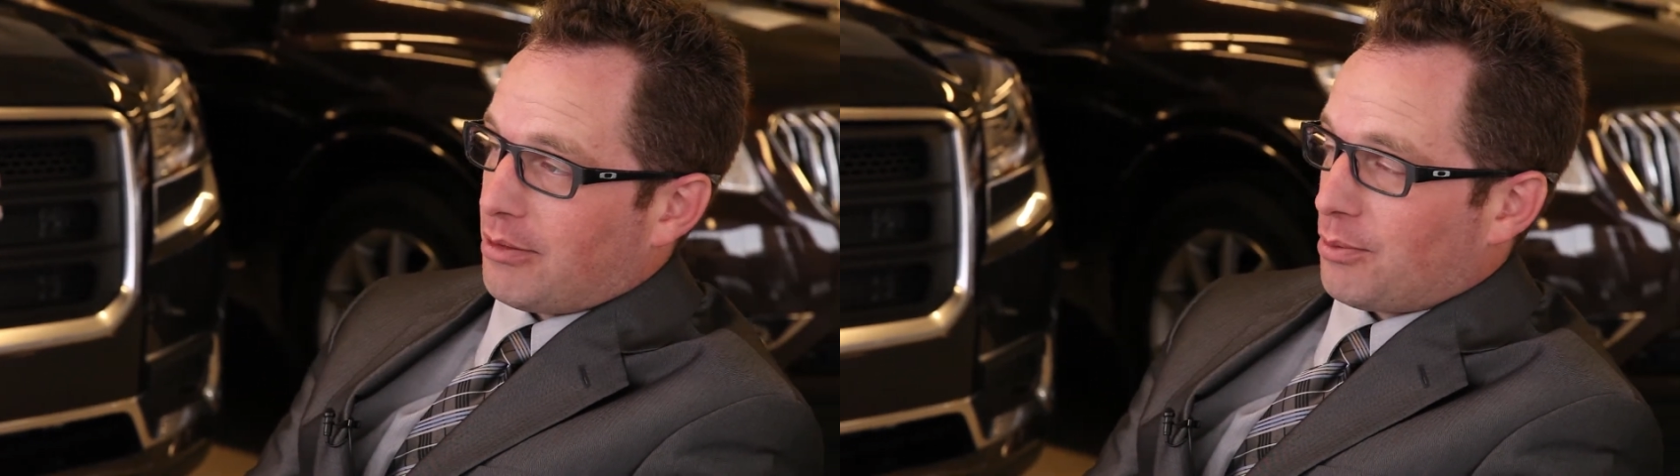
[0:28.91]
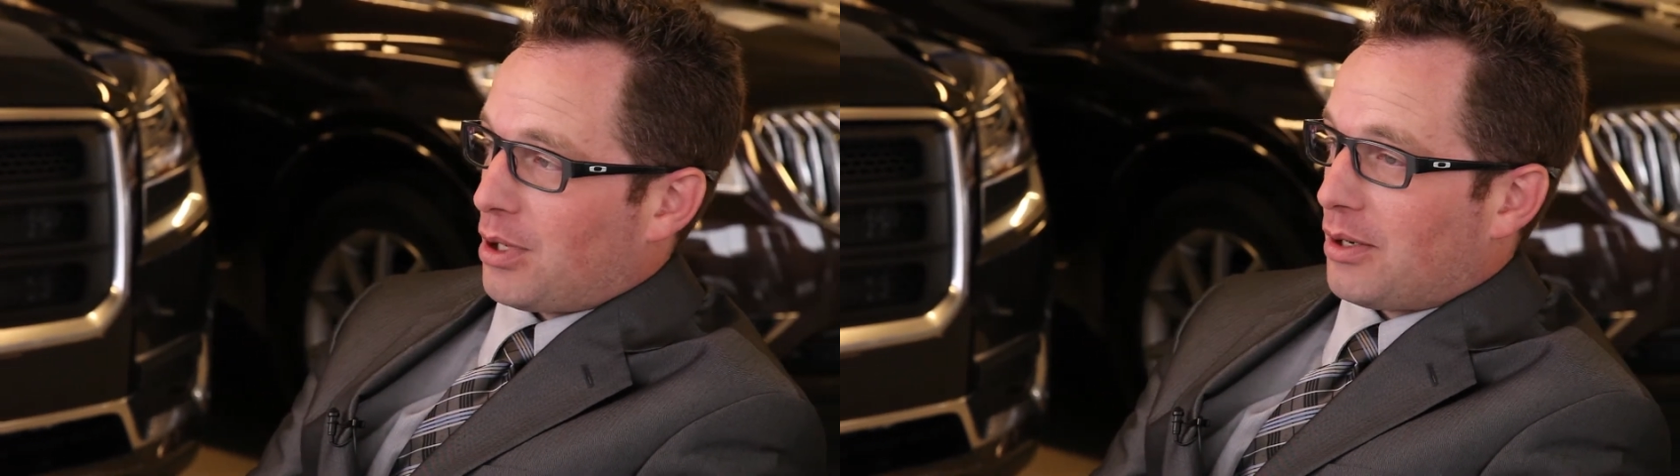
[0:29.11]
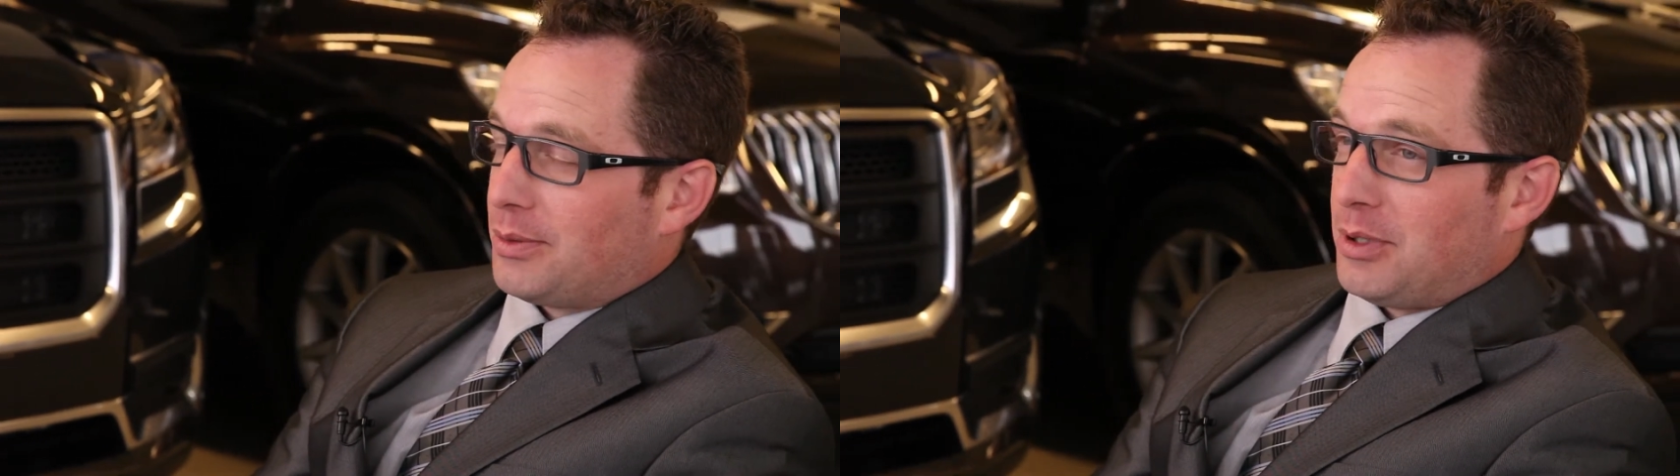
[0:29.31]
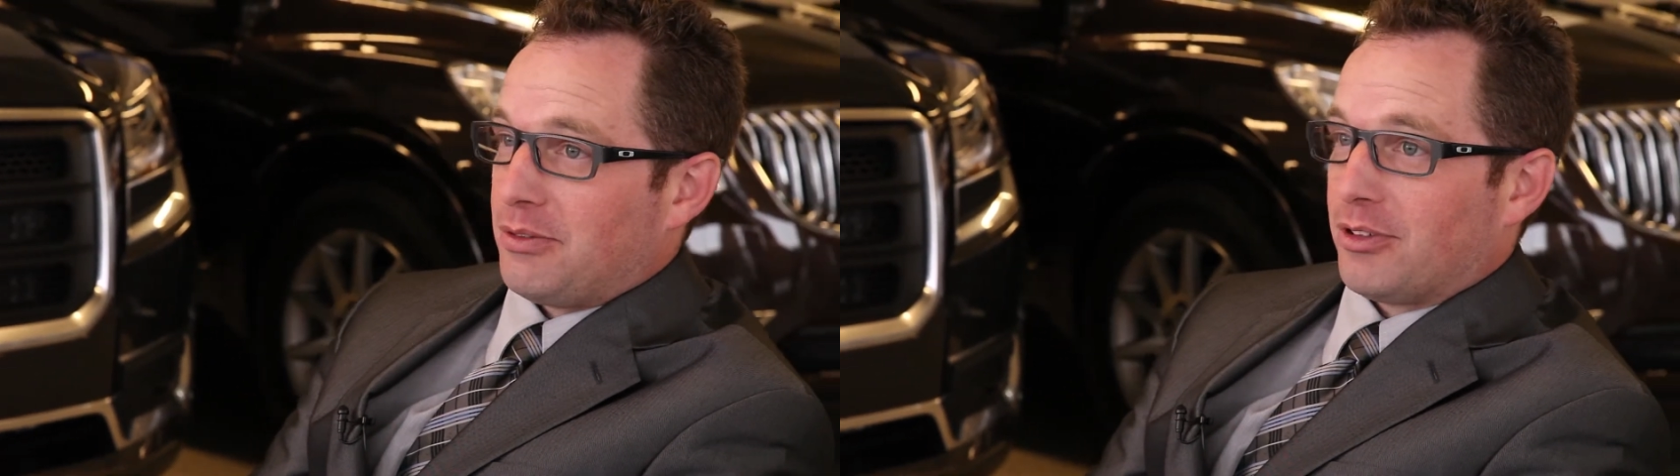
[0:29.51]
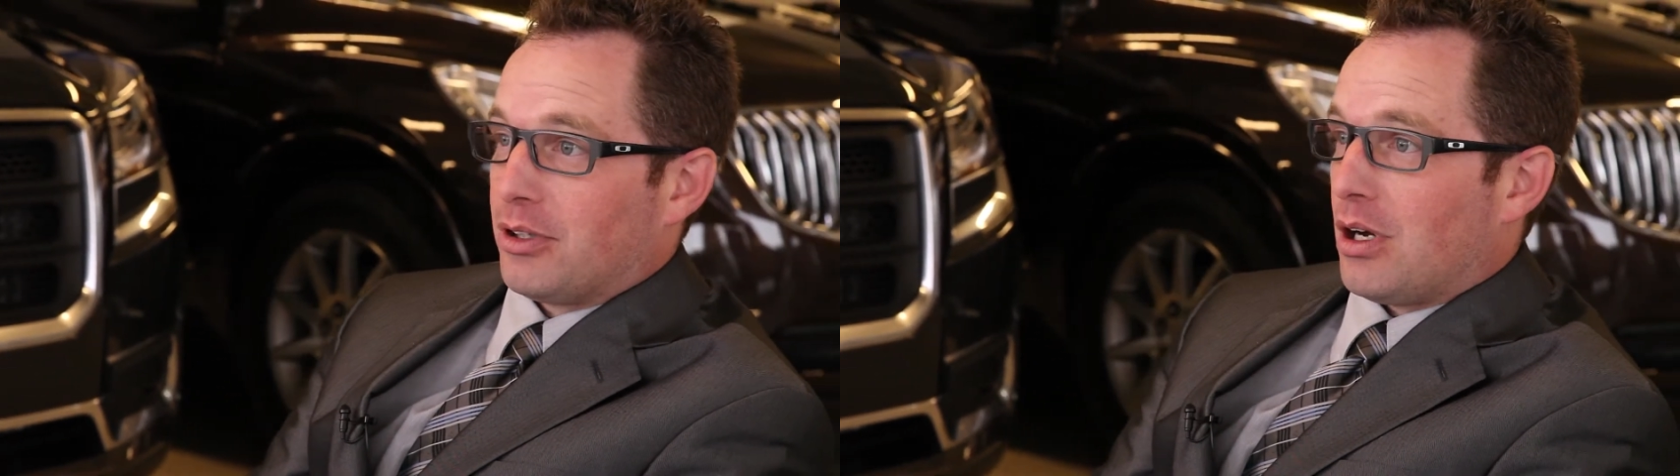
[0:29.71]
it would probably
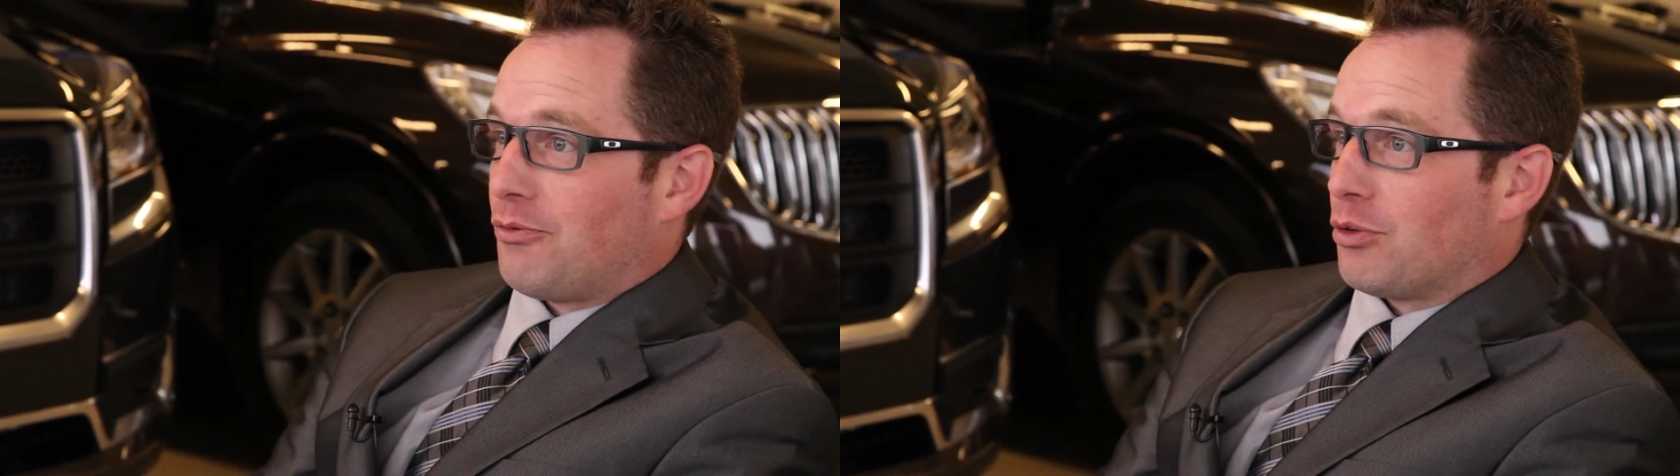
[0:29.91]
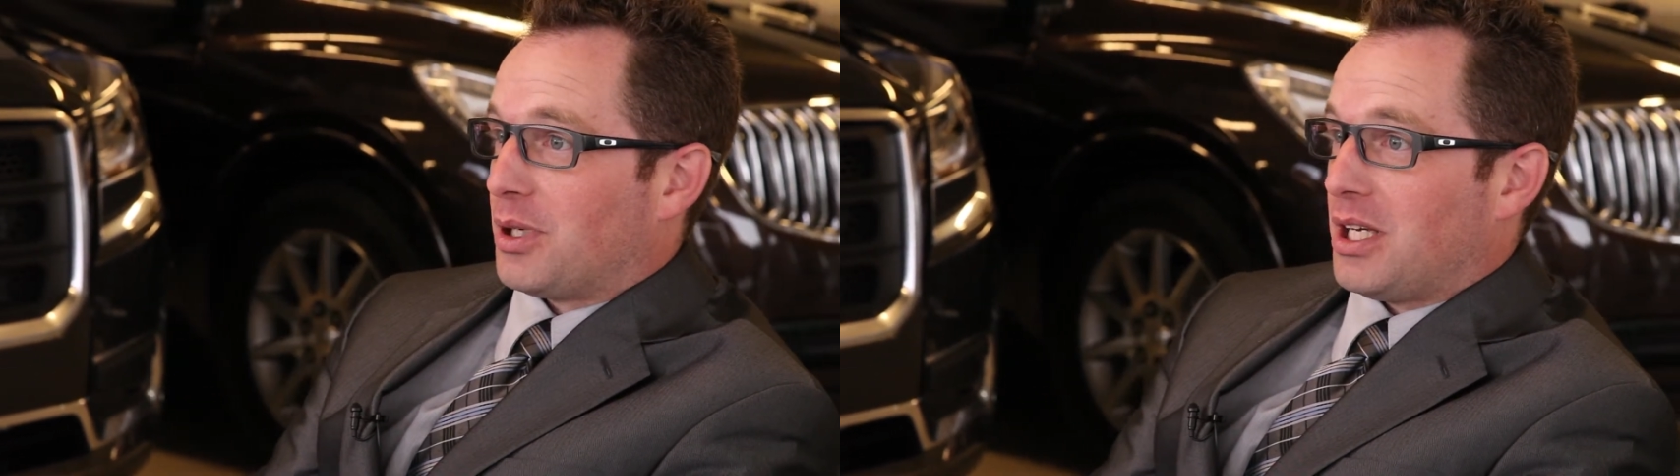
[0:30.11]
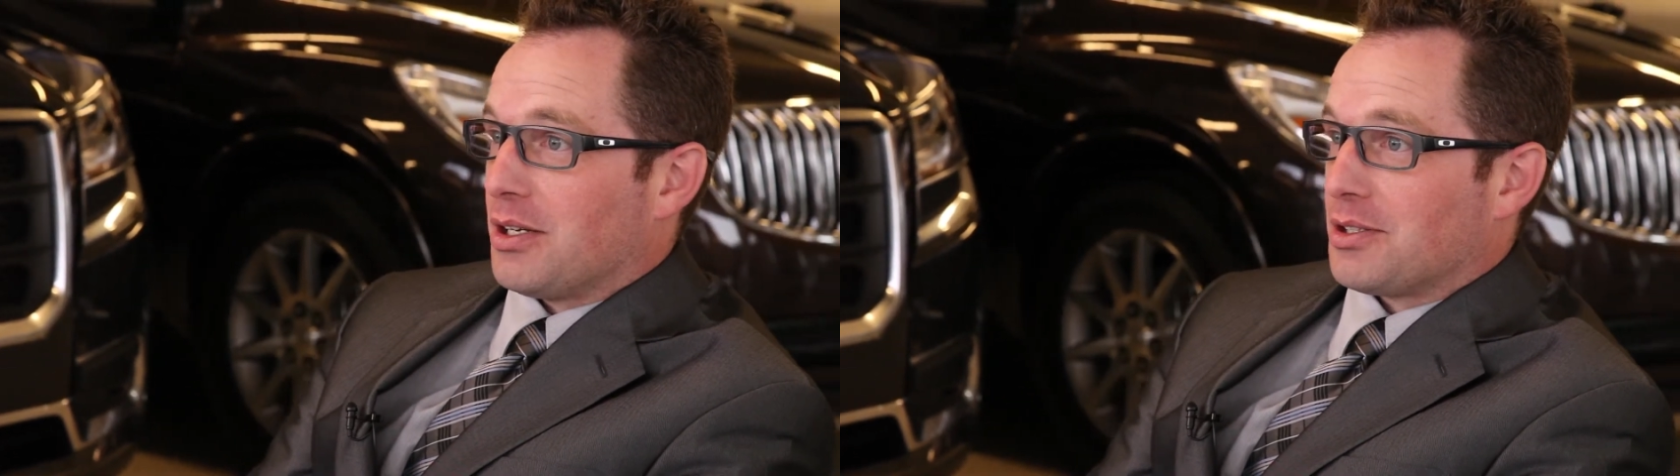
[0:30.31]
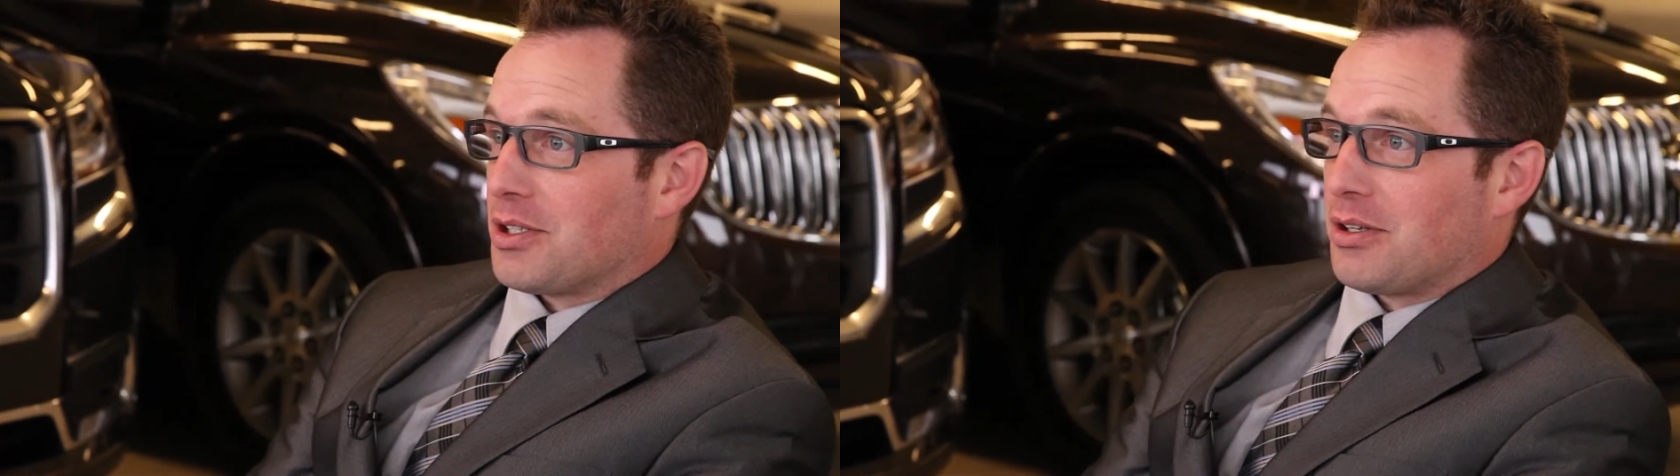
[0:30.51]
be falafel pitas.